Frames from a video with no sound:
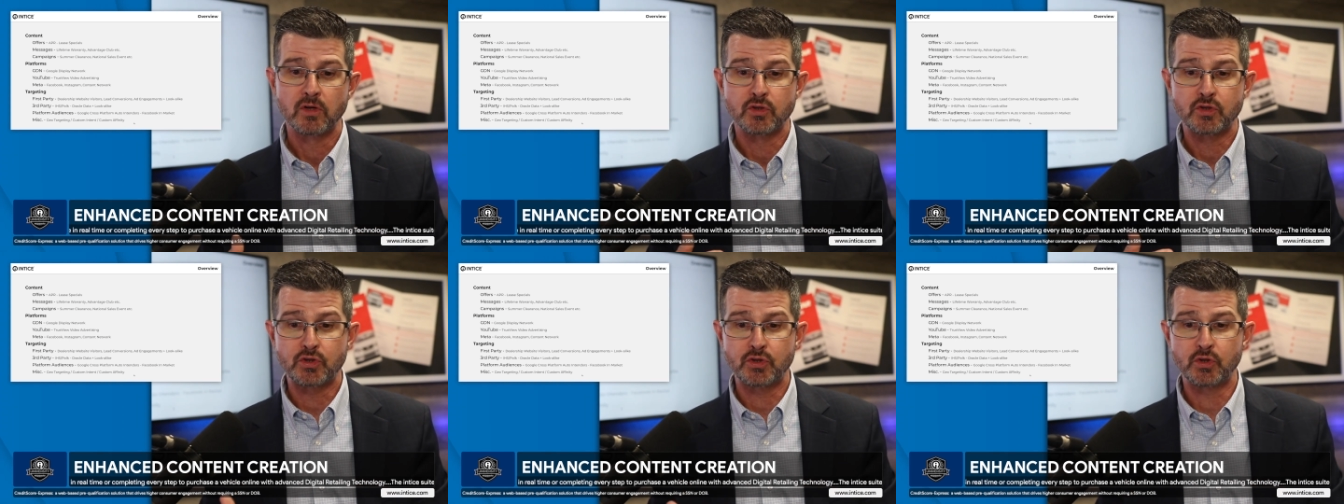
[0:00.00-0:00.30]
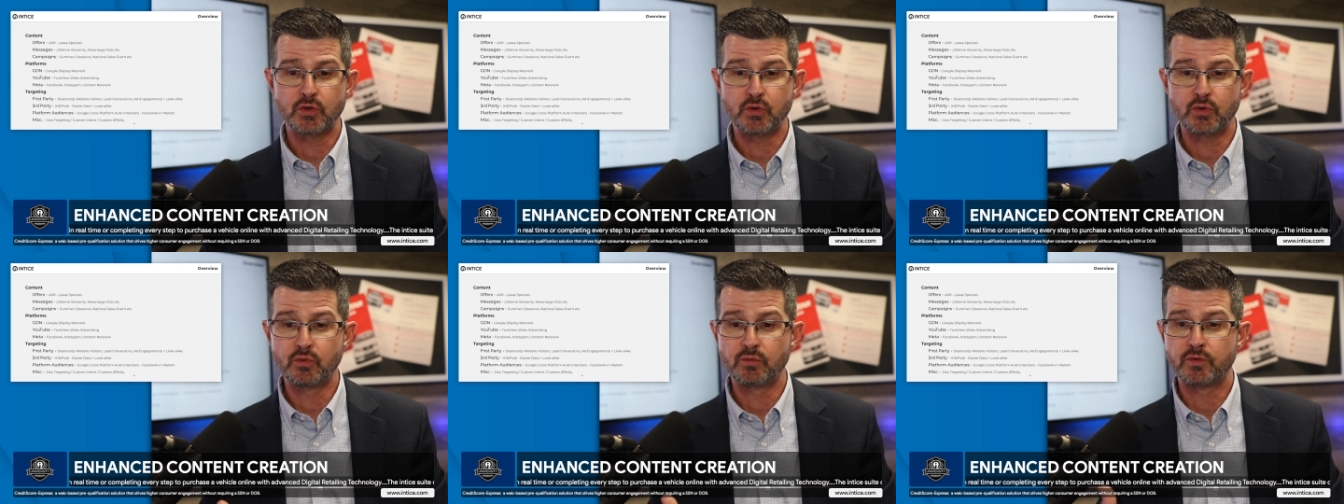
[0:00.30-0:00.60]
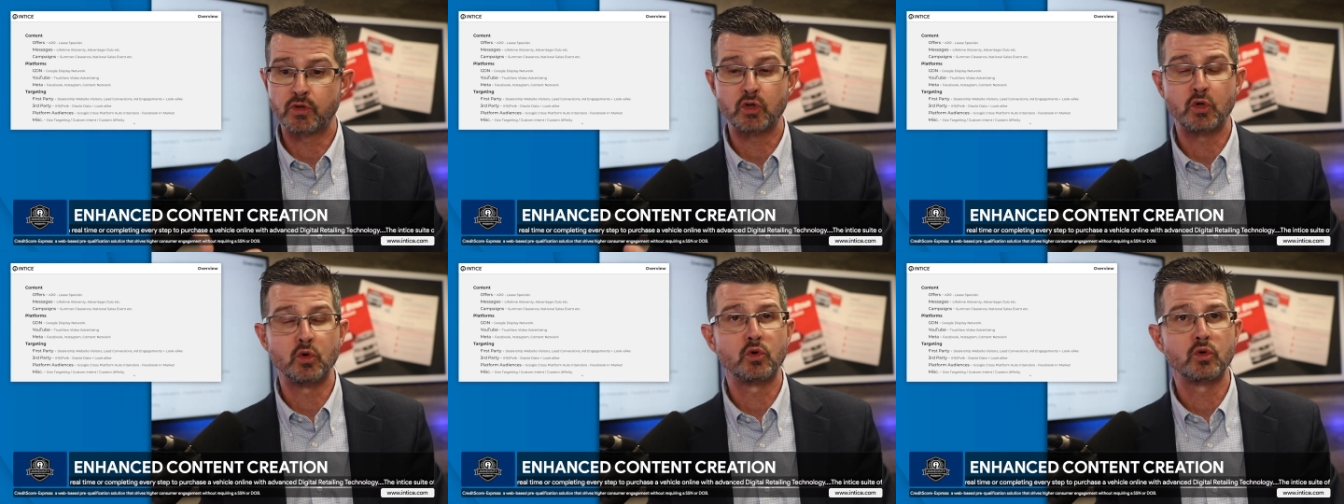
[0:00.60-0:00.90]
to
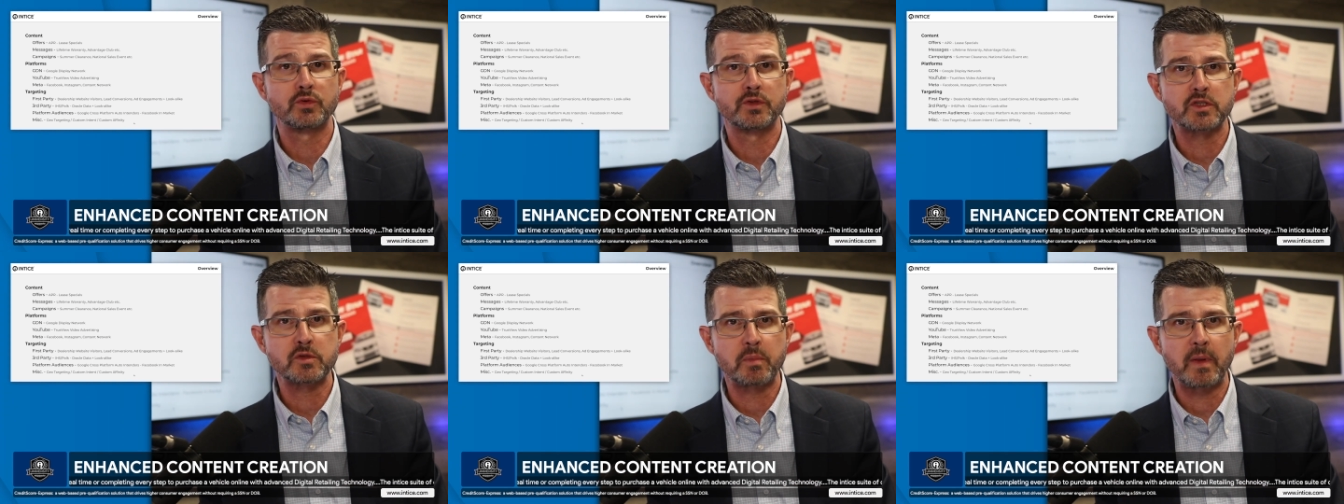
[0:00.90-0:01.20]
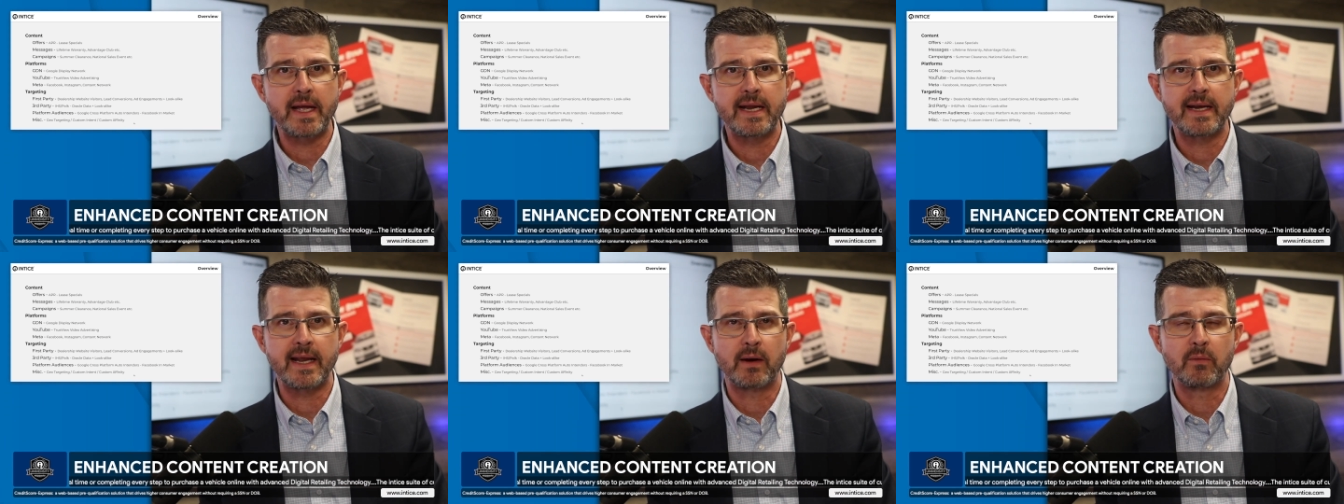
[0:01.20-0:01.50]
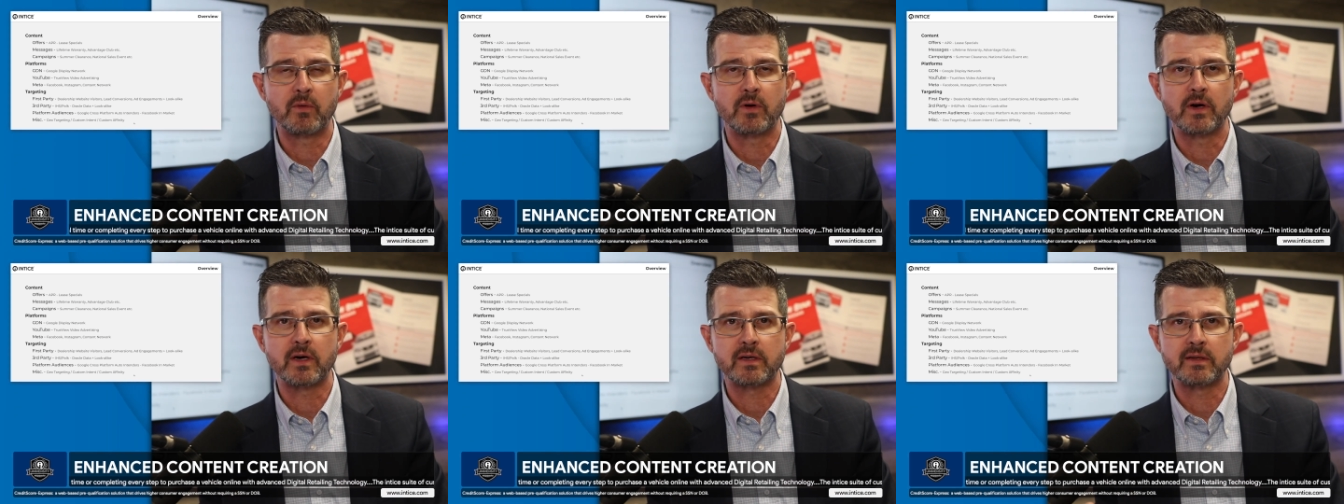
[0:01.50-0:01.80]
the Google Display
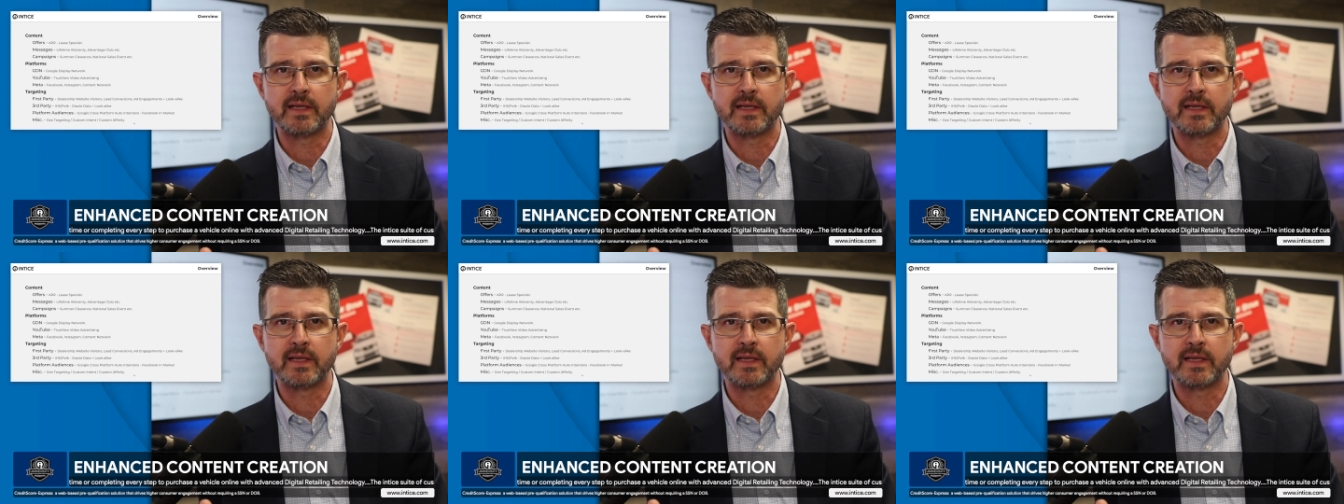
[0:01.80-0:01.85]
Network.